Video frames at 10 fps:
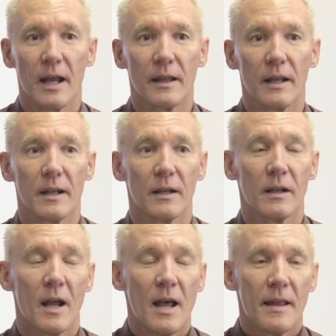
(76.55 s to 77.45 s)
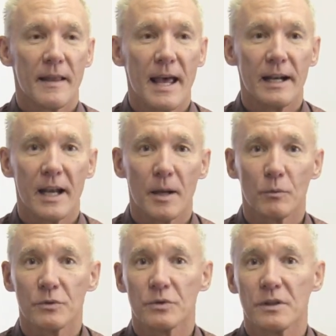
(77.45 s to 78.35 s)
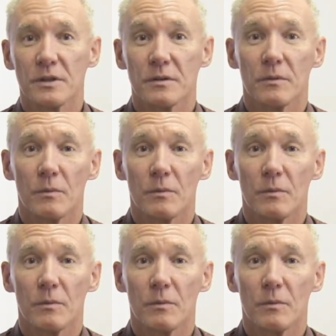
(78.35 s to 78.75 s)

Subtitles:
And that enables